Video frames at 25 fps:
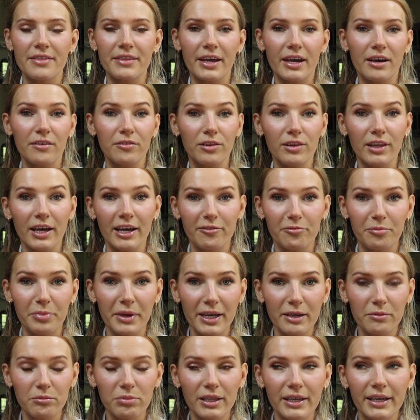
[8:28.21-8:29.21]
They have a live
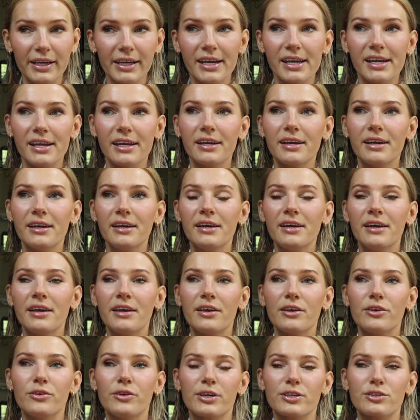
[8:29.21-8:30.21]
band playing.
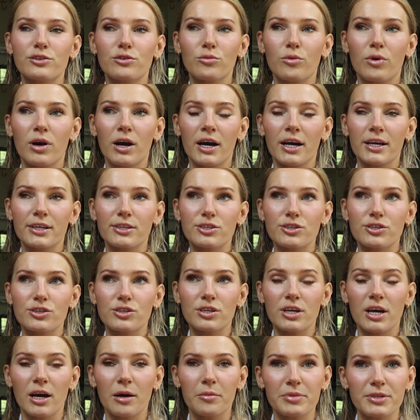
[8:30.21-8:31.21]
You get to watch
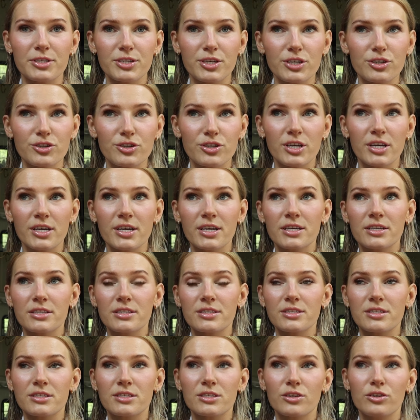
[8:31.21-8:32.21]

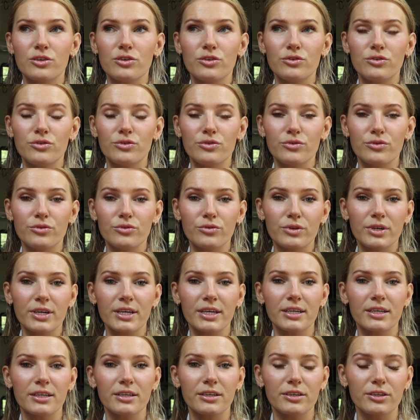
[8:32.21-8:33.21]
competitions. You
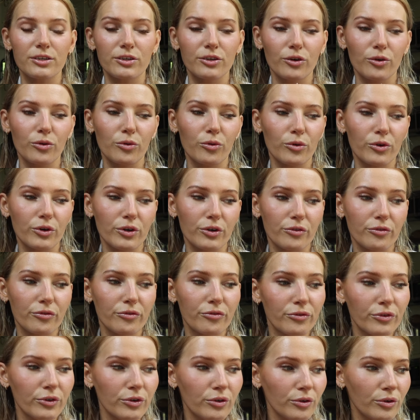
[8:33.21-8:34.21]
can, you know, order
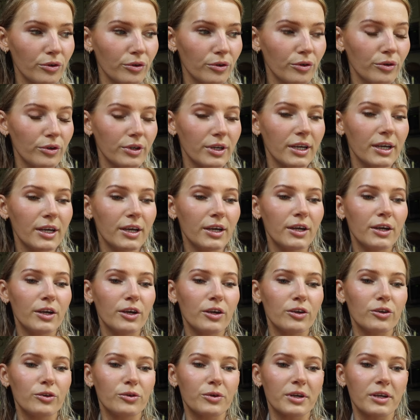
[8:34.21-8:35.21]
food
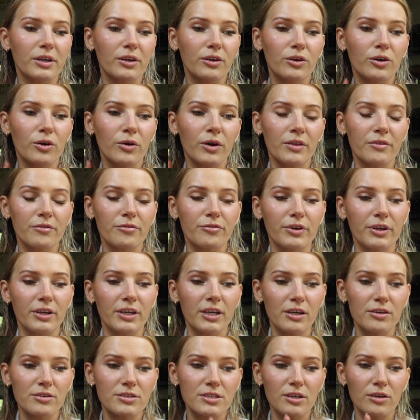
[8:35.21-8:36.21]
you can go on free
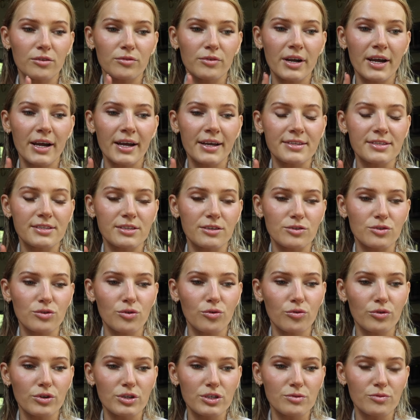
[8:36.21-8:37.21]
carousel rides, there's
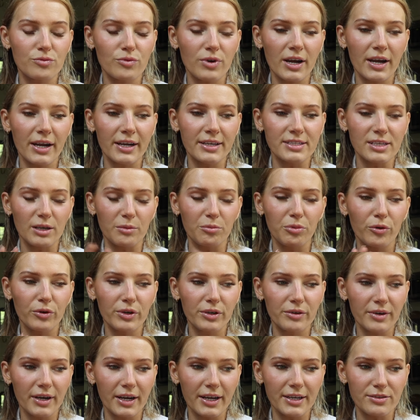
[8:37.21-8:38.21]
horse rides, like
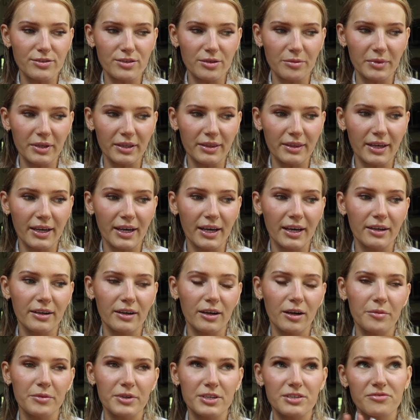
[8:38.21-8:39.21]
pony rides, something like that.
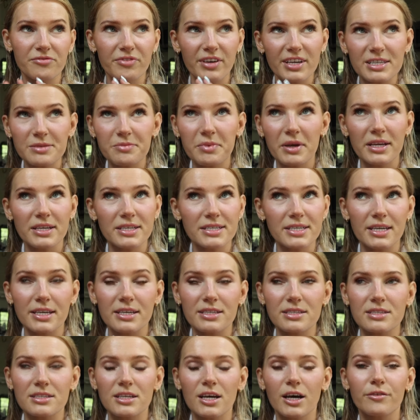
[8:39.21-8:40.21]
Uh, there's face painting
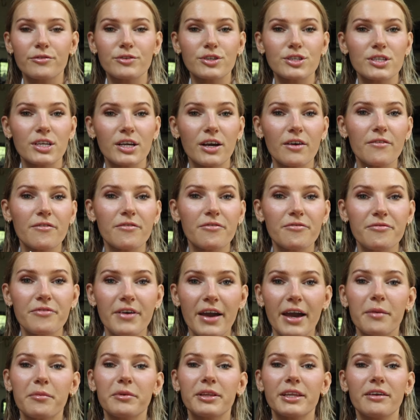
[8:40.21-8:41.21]
and stuff. just like a
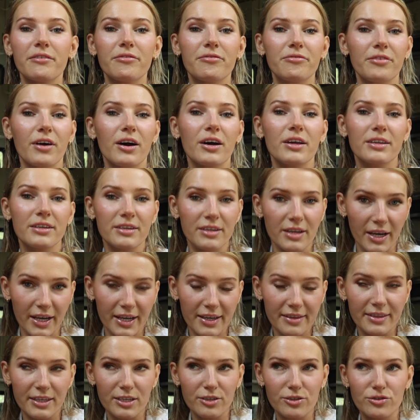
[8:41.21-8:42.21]
family fun
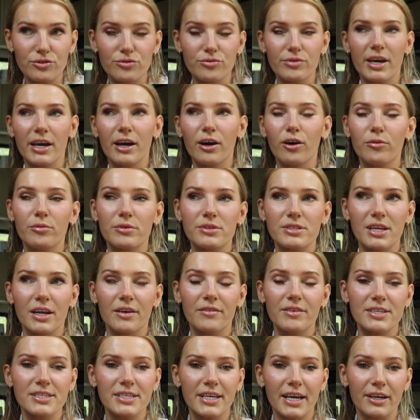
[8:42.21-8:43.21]
night. They do that almost
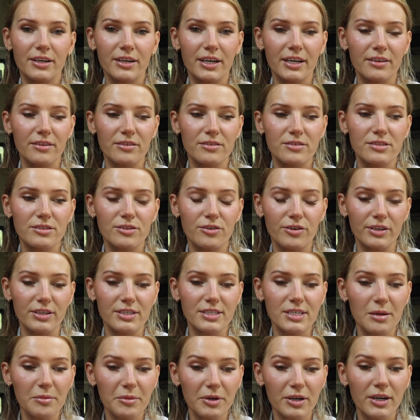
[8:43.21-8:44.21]
every Saturday and this during
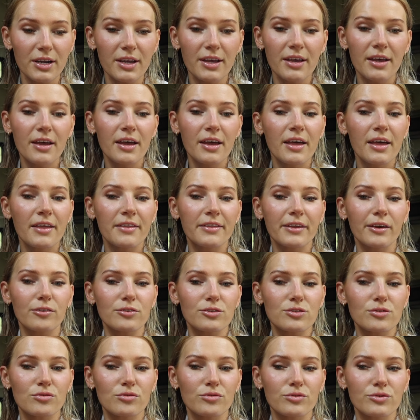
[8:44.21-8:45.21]
summer. They
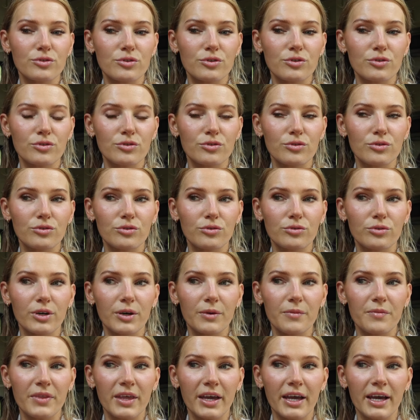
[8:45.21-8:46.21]
also do,
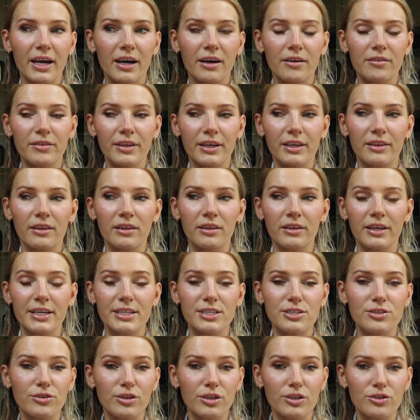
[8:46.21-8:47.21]
they have like the
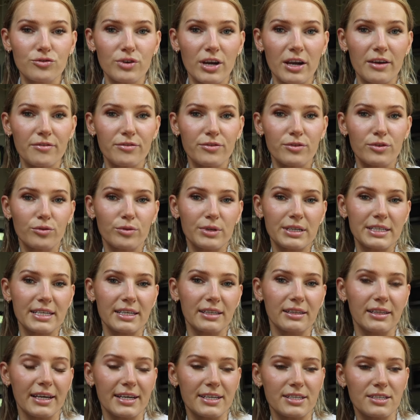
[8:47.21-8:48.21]
lights you can drive through we
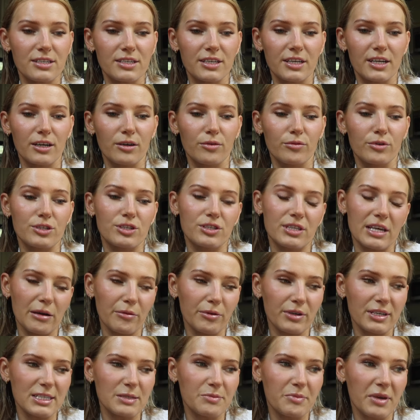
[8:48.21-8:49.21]
did last year, which that
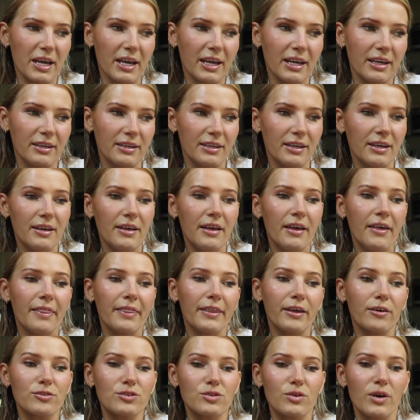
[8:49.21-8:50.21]
one is paid.
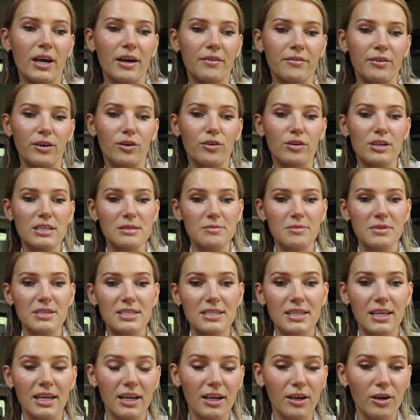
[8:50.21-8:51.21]
They also have a Christmas
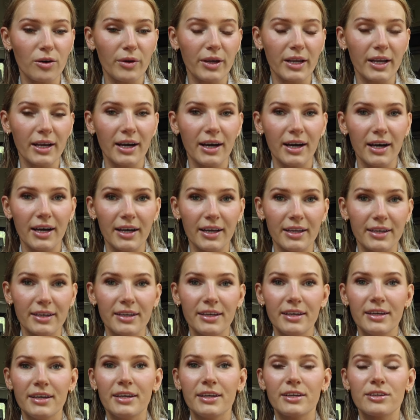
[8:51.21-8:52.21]
thing going
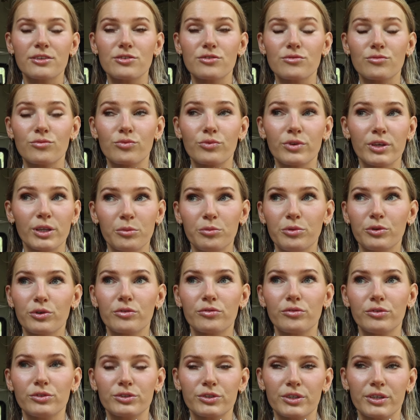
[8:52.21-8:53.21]
on, really
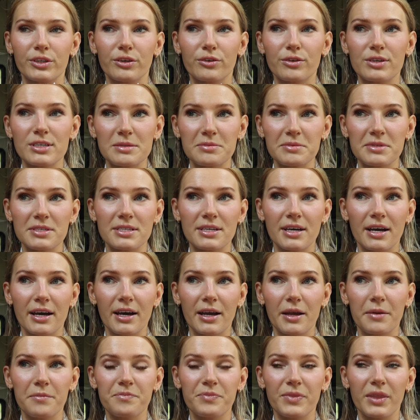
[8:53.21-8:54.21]
beautiful during the Christmas
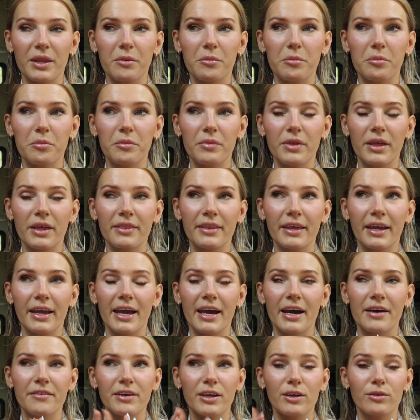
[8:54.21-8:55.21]
time. And they
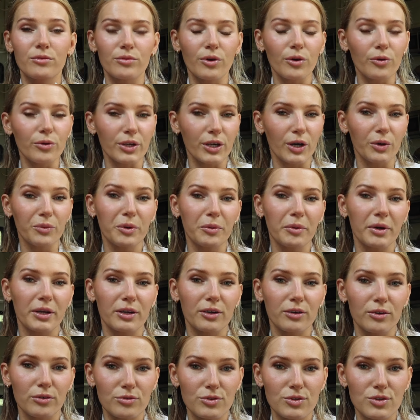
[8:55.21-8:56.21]
have a rodeo we want
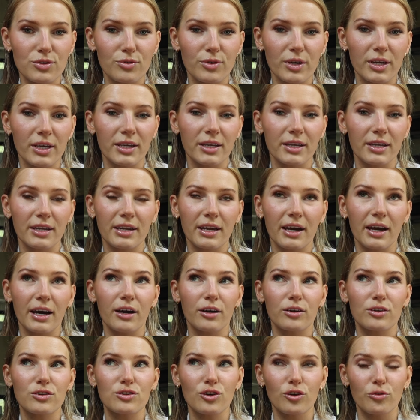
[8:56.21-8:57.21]
to go to in
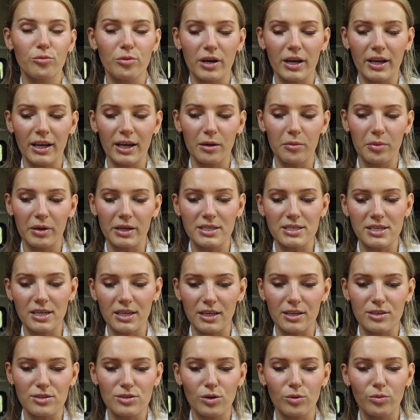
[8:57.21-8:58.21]
October. I got to buy
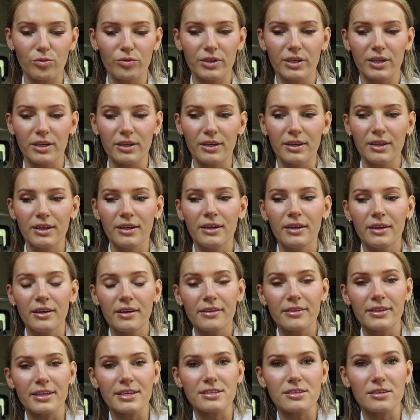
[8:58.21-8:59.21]
tickets. Hopefully
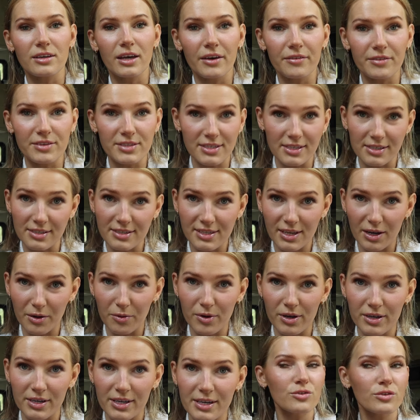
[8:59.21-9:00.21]
they still have the seats that I
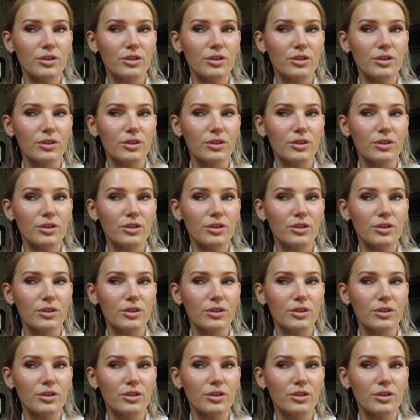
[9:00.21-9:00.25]
wanted.